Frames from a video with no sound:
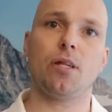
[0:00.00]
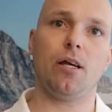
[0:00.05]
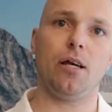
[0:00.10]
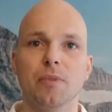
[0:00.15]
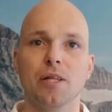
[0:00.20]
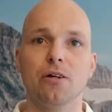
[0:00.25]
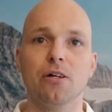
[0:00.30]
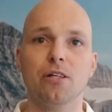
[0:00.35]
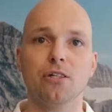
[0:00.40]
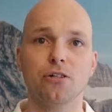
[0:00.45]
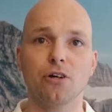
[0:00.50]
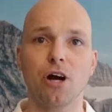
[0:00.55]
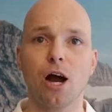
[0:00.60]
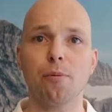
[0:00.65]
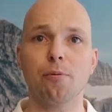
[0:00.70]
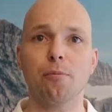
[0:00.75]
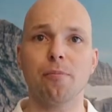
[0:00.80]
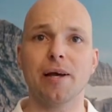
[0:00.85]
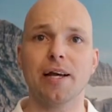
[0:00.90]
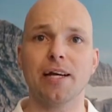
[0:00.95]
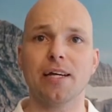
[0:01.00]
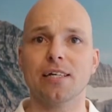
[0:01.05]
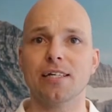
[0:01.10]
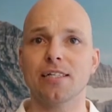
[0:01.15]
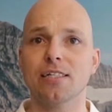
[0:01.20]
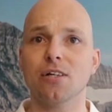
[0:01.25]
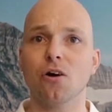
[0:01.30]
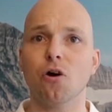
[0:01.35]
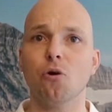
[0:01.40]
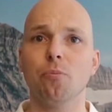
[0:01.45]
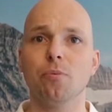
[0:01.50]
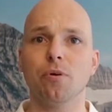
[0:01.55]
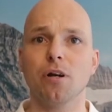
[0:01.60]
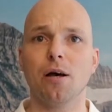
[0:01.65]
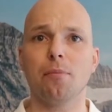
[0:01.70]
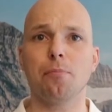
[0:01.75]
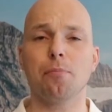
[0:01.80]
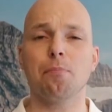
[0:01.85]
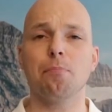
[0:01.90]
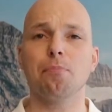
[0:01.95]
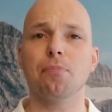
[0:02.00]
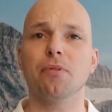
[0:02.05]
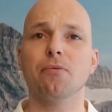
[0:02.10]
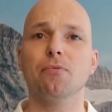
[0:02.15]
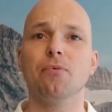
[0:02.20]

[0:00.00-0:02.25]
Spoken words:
Now that your upper back is open up,